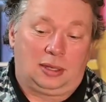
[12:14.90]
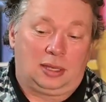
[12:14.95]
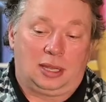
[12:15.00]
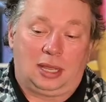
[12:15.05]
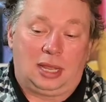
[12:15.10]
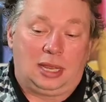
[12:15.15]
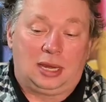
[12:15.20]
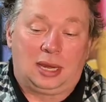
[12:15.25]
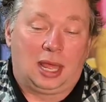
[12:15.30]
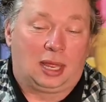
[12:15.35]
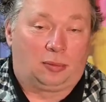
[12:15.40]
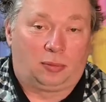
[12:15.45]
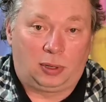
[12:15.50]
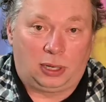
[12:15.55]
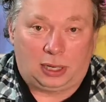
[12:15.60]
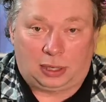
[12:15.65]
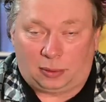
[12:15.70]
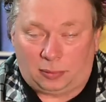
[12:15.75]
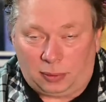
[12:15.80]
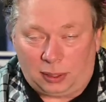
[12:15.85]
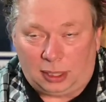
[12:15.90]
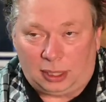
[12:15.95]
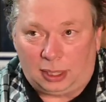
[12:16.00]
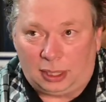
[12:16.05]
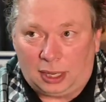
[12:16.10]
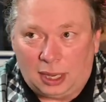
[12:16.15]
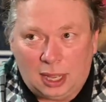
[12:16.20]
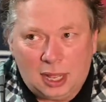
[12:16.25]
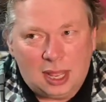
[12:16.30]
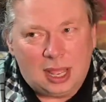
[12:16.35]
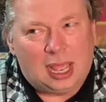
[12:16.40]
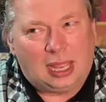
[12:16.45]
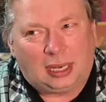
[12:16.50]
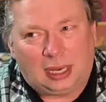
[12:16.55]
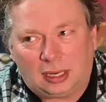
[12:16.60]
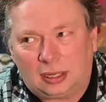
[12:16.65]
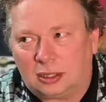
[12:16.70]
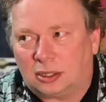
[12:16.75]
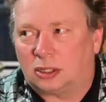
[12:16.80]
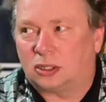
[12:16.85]
in that week it
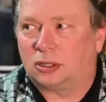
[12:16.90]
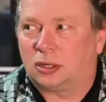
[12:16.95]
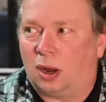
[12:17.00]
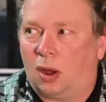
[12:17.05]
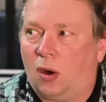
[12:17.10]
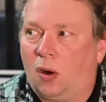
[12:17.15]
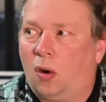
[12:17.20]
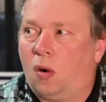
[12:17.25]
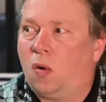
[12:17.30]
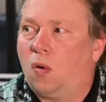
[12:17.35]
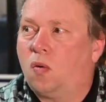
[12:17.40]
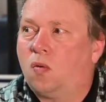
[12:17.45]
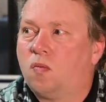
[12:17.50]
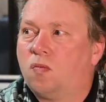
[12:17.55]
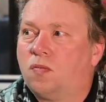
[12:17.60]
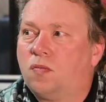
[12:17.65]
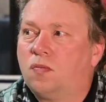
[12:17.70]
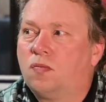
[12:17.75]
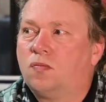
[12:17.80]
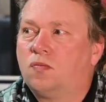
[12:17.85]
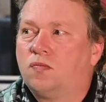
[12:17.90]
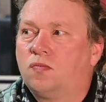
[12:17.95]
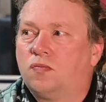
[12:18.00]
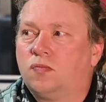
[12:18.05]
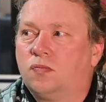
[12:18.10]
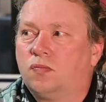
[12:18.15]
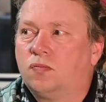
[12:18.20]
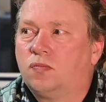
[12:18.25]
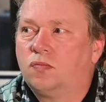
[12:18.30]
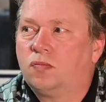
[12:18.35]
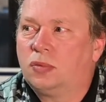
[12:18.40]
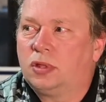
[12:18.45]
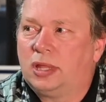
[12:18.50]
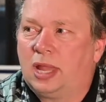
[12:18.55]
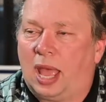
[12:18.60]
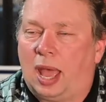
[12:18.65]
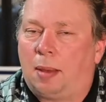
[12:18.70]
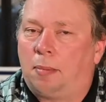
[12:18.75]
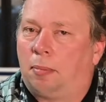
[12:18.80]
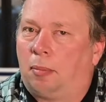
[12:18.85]
didn't snow
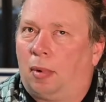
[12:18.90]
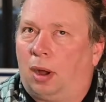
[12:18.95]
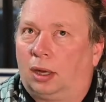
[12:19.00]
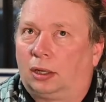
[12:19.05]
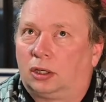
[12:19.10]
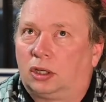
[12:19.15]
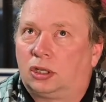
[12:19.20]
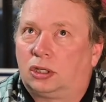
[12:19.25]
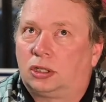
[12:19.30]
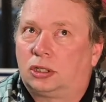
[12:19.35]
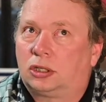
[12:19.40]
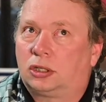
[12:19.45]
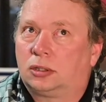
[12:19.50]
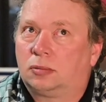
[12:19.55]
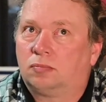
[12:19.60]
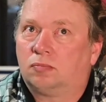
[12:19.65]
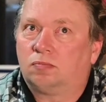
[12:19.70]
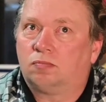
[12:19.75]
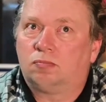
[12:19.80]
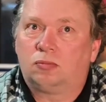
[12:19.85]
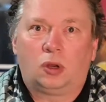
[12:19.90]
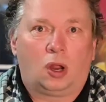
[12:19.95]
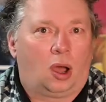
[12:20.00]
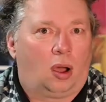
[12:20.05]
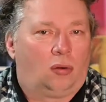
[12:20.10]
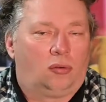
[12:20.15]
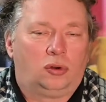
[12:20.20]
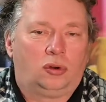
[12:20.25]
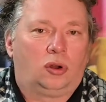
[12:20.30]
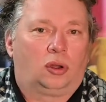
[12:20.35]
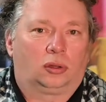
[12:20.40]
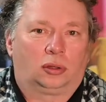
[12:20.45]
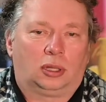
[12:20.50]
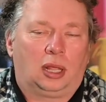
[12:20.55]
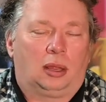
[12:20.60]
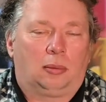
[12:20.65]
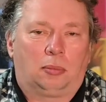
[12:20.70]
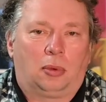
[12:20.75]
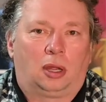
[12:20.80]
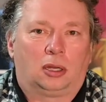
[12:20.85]
that much. No, not
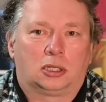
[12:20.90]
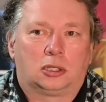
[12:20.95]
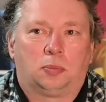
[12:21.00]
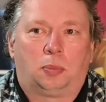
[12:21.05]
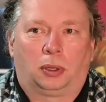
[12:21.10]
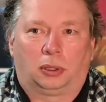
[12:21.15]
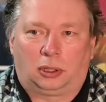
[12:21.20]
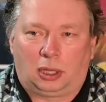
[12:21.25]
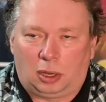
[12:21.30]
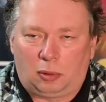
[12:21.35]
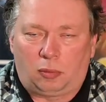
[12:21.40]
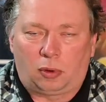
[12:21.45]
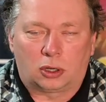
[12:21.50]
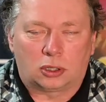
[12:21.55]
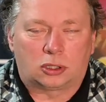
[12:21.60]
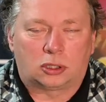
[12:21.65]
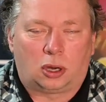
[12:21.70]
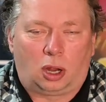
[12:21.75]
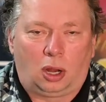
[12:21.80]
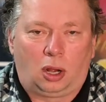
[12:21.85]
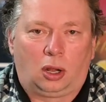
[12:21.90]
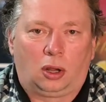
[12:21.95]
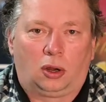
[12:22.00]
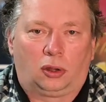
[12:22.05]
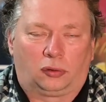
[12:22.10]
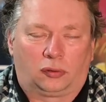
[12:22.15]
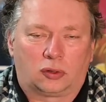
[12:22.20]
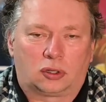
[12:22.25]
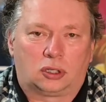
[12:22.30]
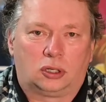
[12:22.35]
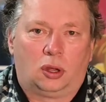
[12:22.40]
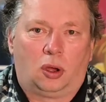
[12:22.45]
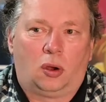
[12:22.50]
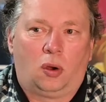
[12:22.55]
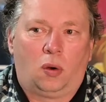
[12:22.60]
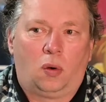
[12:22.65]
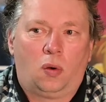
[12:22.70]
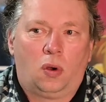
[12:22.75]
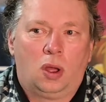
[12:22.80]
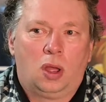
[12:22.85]
that much, but there was a lot of
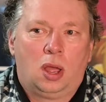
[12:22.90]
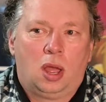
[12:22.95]
snow.